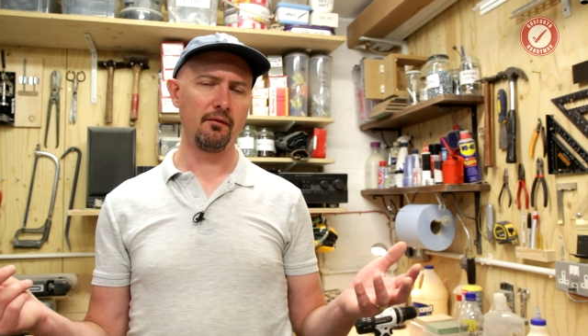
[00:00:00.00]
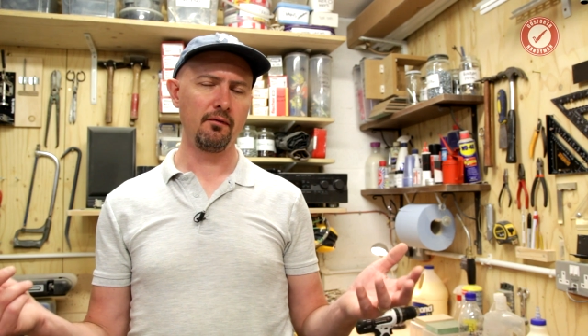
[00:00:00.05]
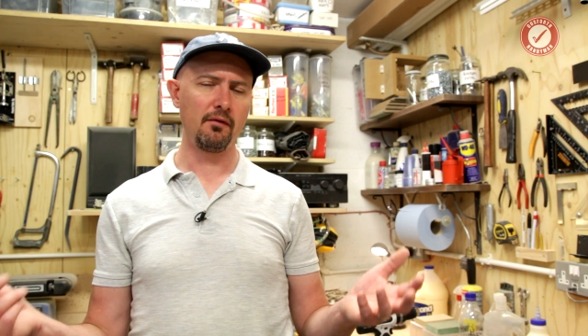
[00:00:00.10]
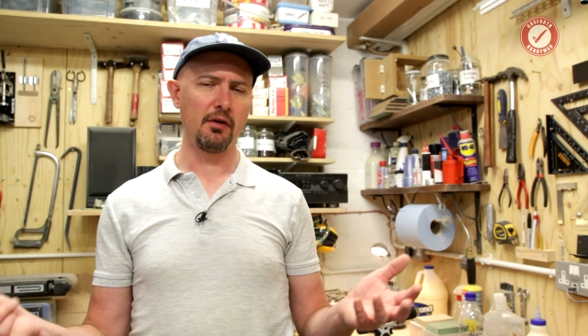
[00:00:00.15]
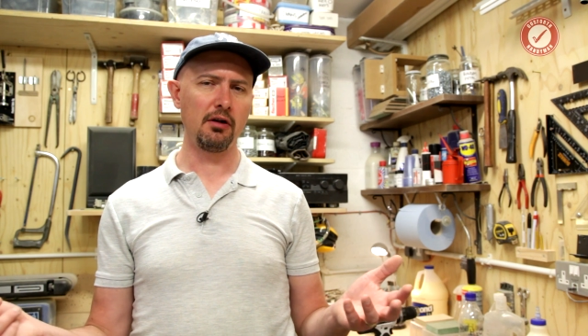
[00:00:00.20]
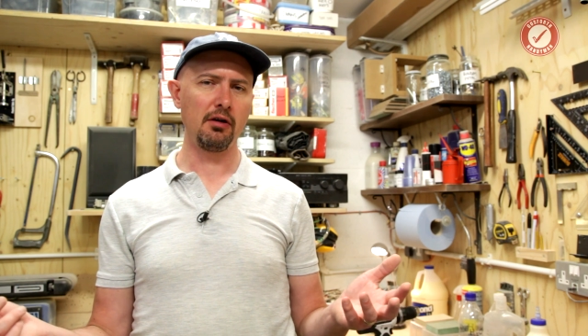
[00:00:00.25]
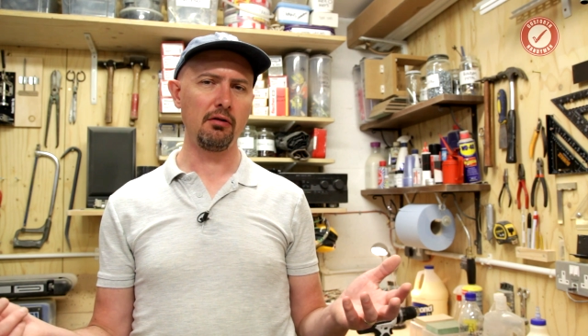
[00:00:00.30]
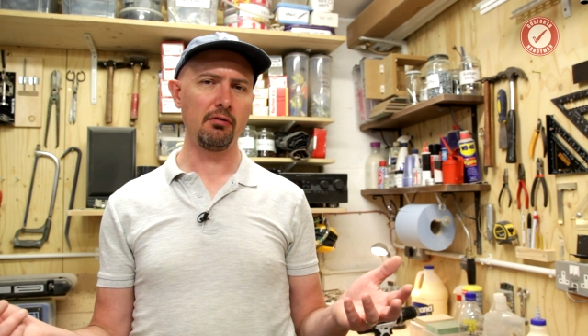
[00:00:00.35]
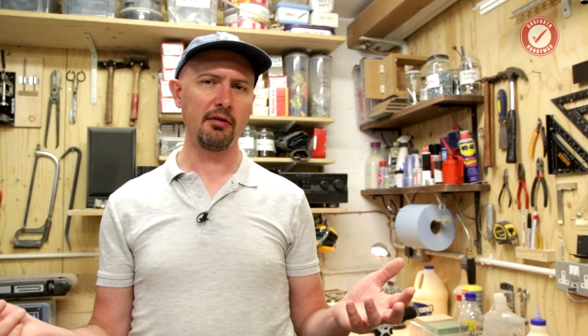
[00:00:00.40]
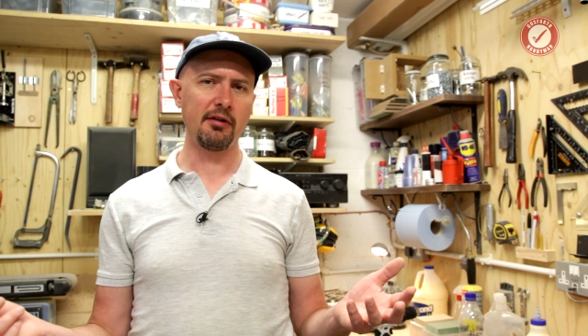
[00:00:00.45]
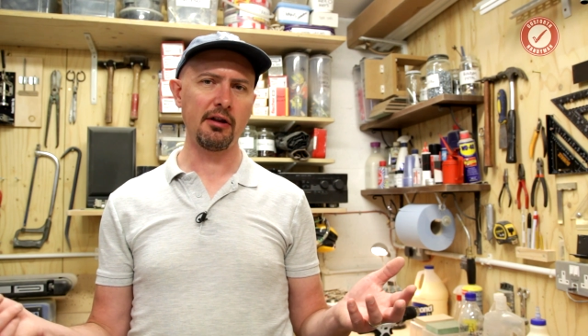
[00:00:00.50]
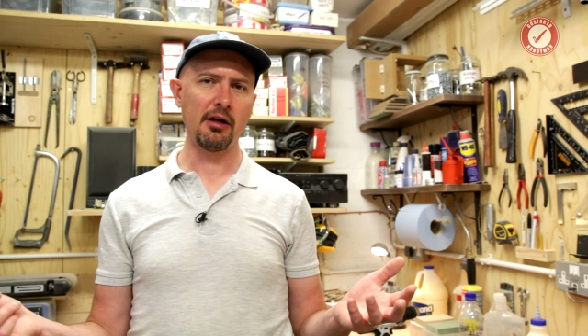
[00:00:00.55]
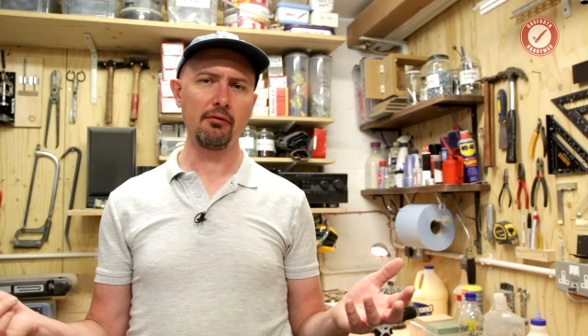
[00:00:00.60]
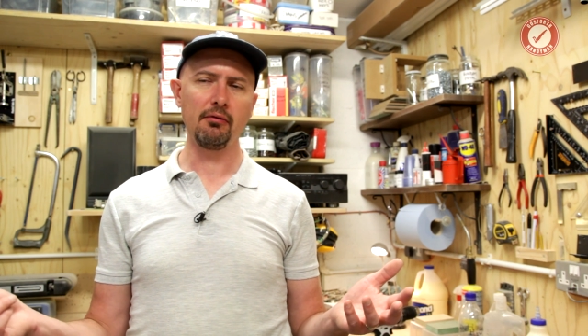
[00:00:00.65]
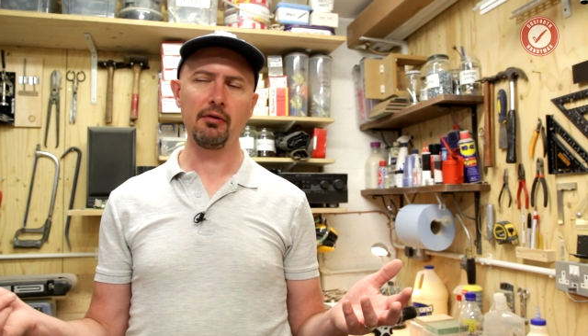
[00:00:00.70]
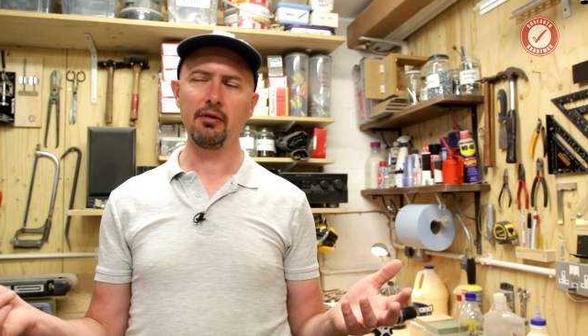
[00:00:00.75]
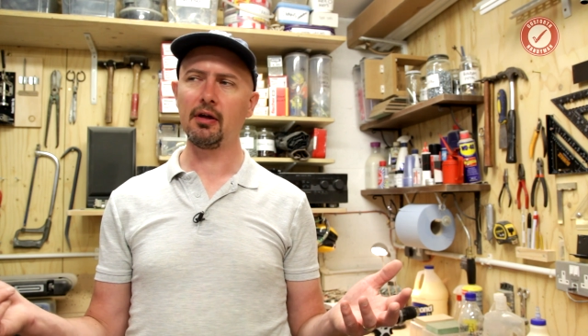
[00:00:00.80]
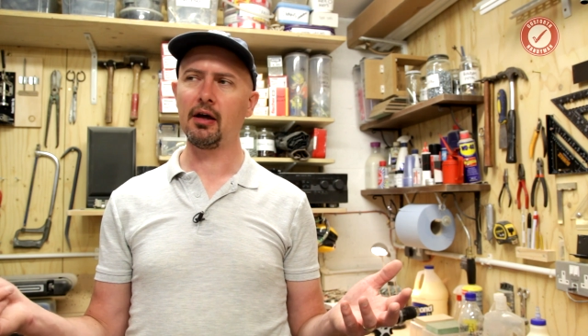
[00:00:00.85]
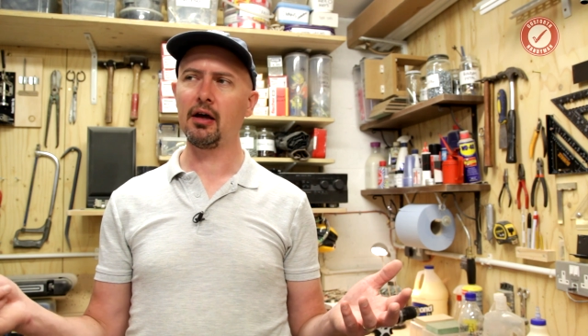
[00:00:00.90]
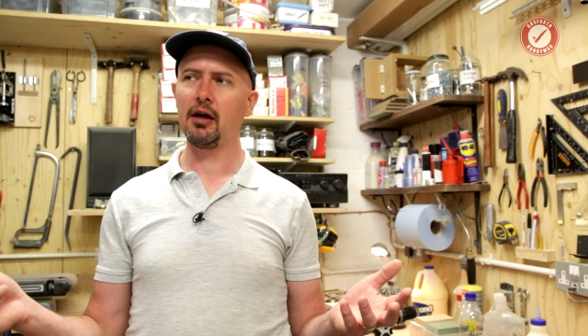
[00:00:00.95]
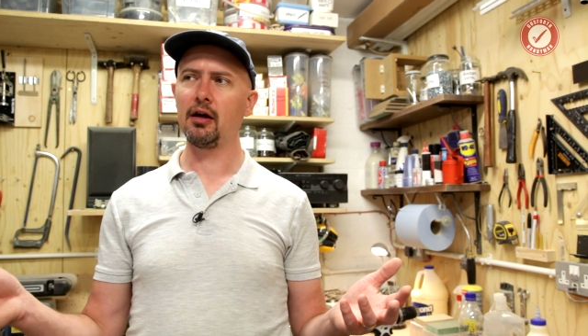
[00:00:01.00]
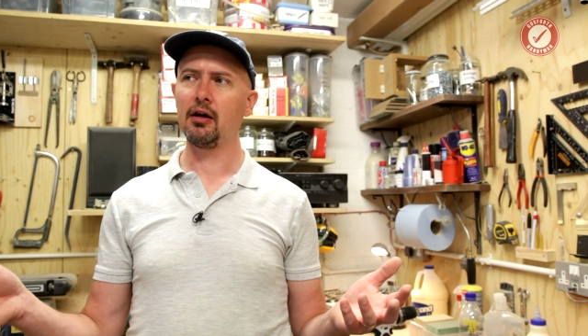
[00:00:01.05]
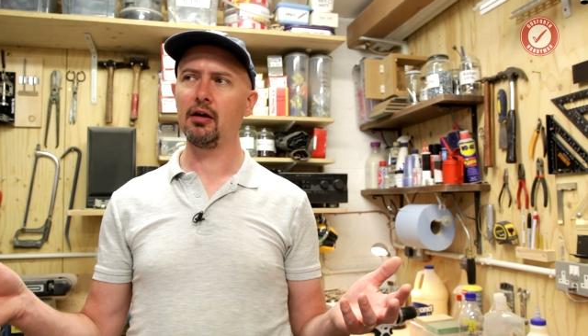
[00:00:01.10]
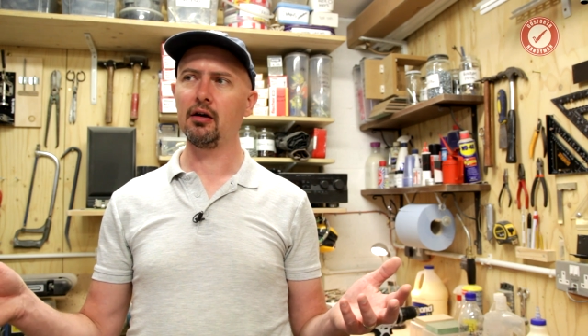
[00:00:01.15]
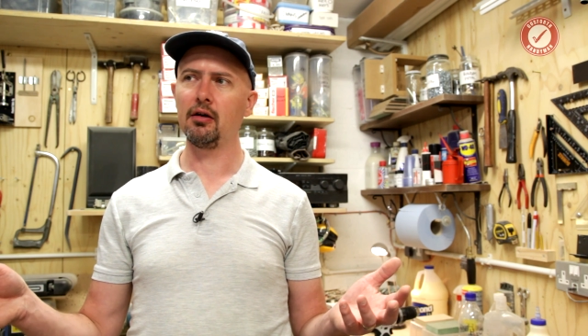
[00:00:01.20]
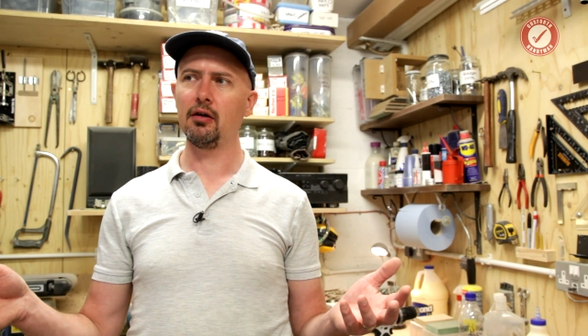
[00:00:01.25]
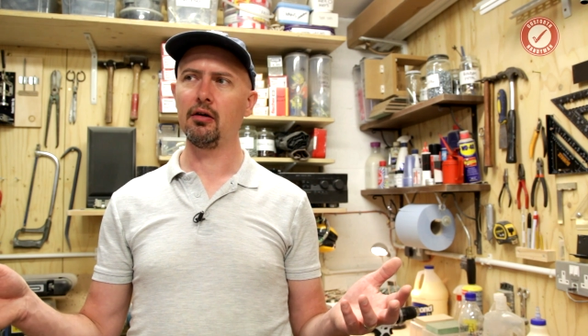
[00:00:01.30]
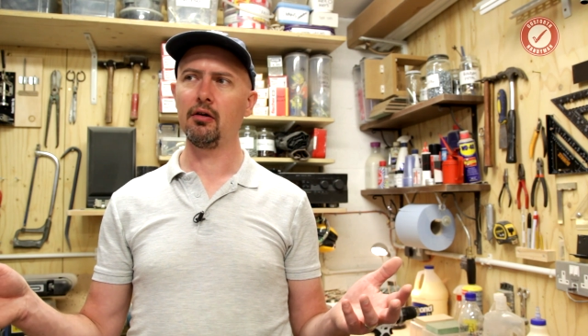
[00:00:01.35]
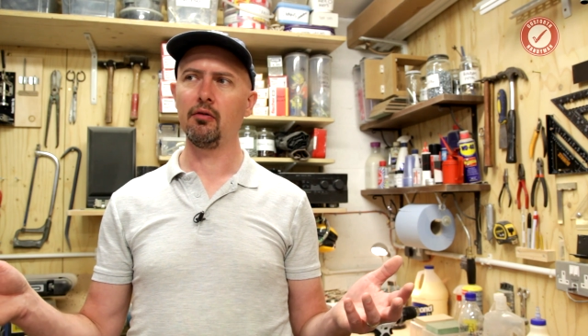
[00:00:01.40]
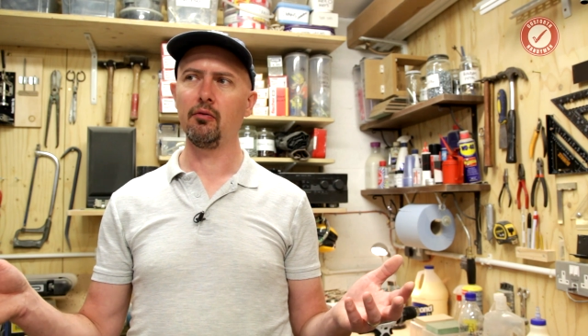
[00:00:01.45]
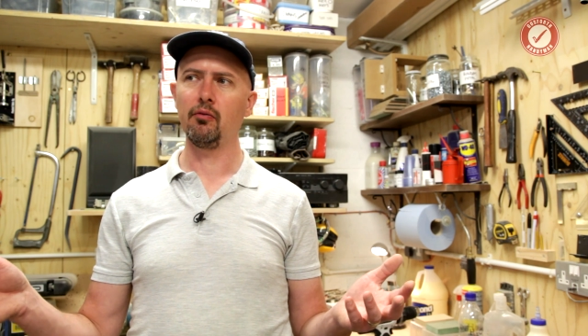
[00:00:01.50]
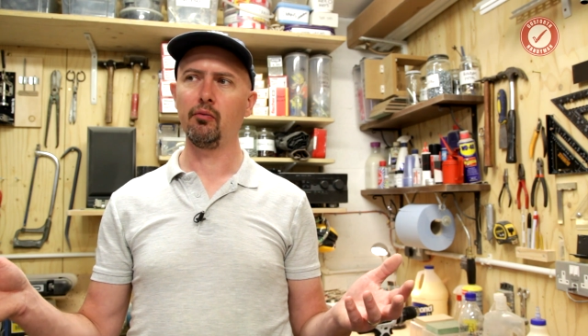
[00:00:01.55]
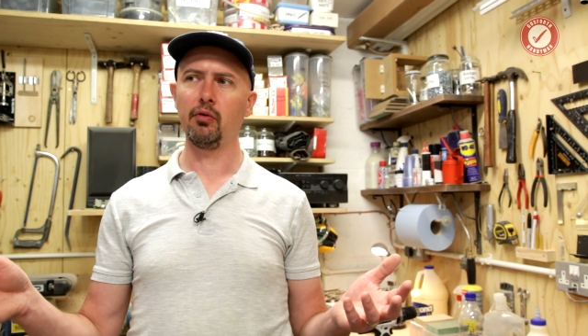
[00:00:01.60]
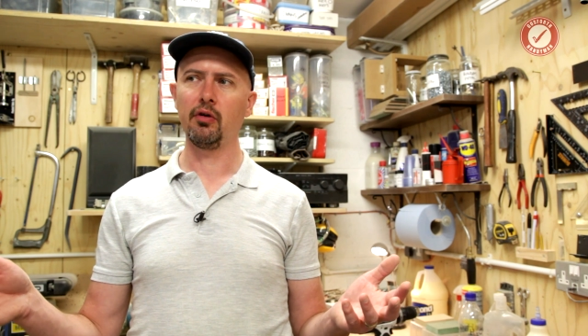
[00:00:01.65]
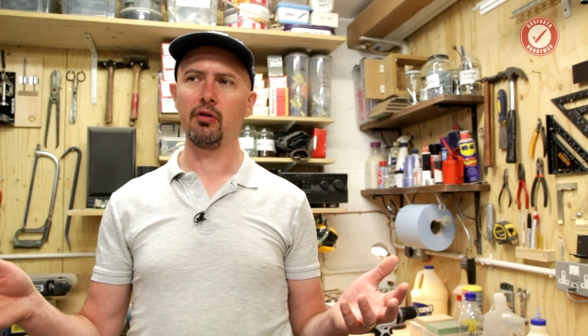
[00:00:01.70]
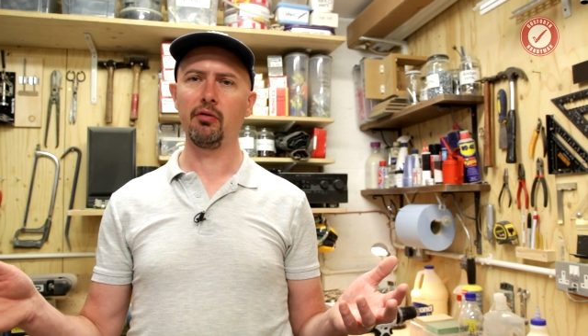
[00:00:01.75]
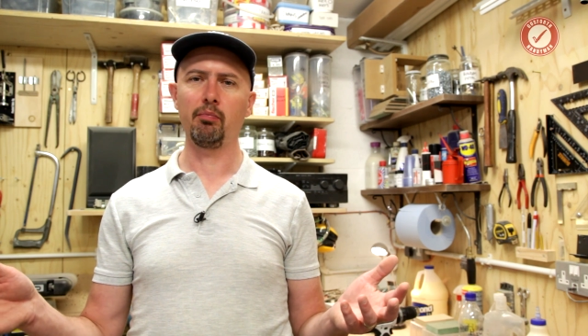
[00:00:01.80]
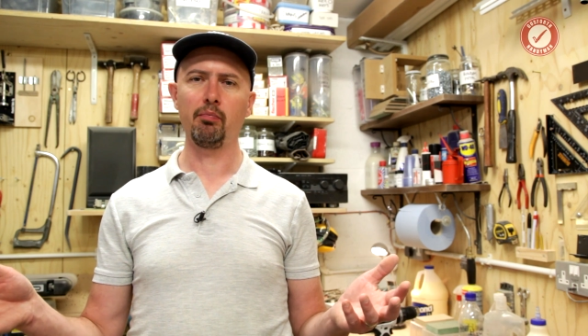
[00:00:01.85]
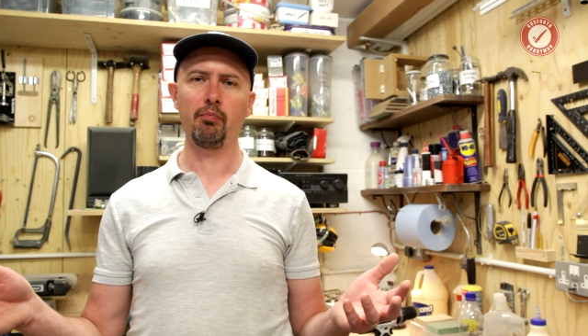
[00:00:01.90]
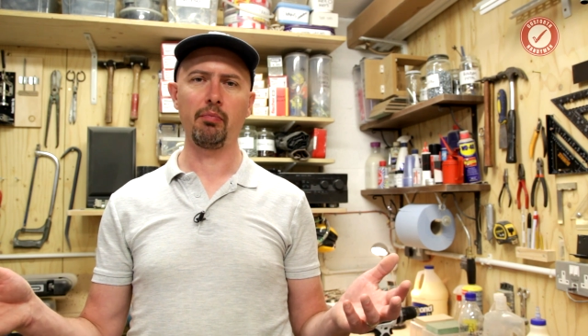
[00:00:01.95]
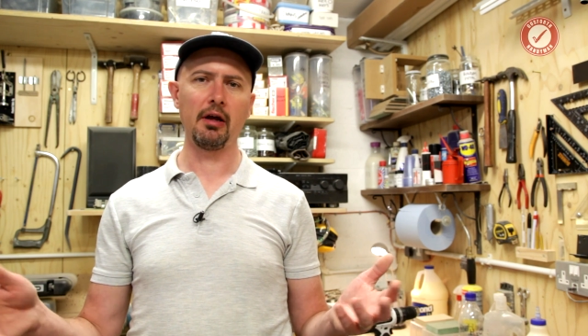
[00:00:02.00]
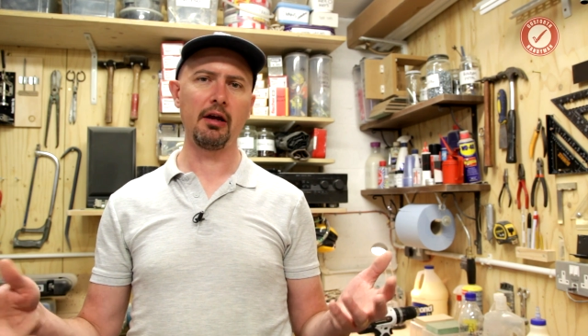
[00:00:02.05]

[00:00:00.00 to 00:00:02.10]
videos out there with